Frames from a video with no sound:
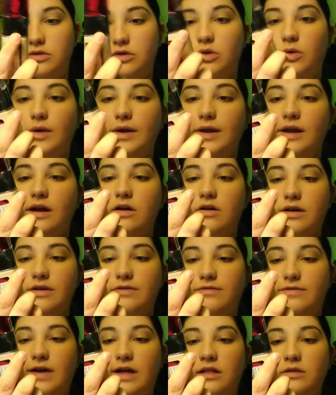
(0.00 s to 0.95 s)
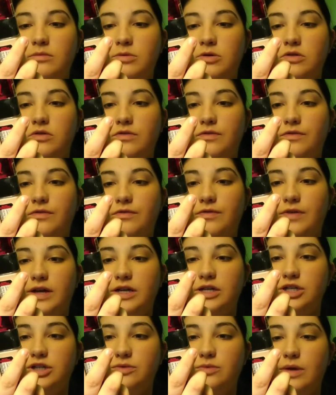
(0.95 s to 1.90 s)
L'Oreal Infallible
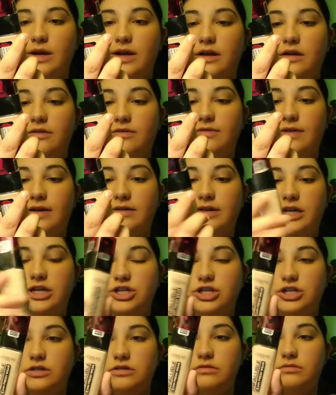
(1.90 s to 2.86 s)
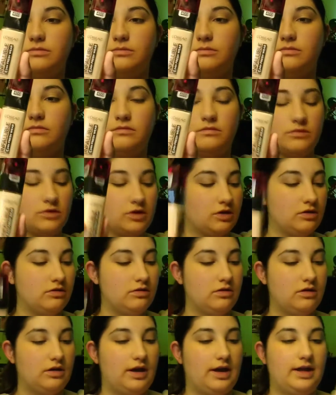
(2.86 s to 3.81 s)
Fresh Wear Foundation.
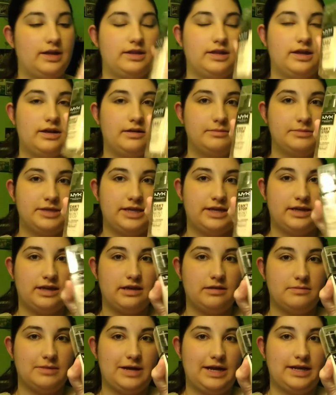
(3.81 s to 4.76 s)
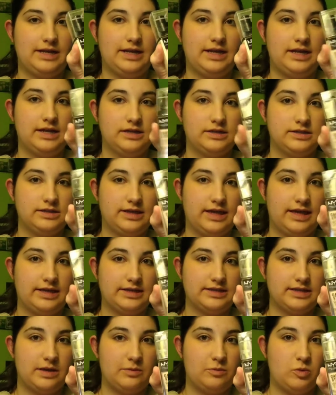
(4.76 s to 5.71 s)
And then I'm taking my NYX
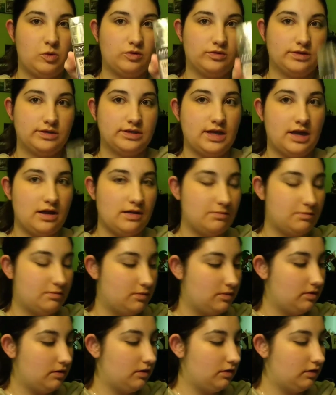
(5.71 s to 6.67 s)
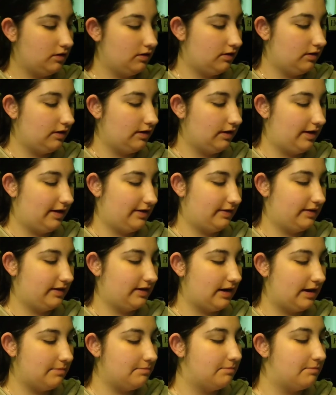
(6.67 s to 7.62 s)
Can't Stop Won't Stop. And
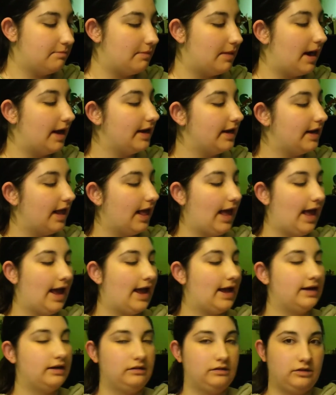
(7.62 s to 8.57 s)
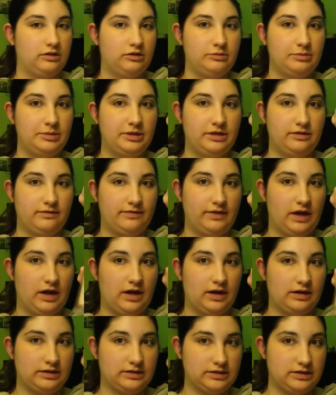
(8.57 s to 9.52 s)
then I might add a little bit of
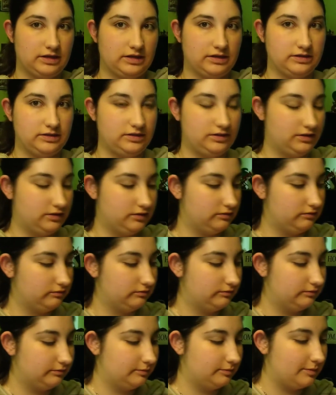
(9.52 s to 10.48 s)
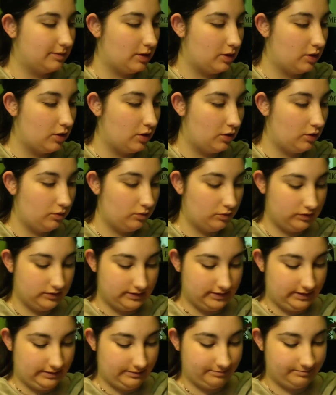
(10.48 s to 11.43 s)
the Anastasia. We'll
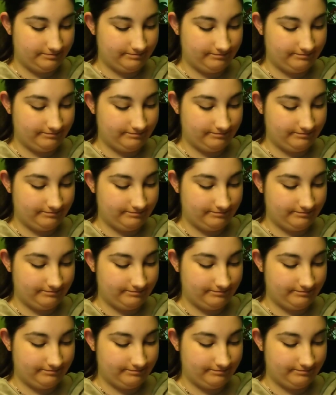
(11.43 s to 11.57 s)
see.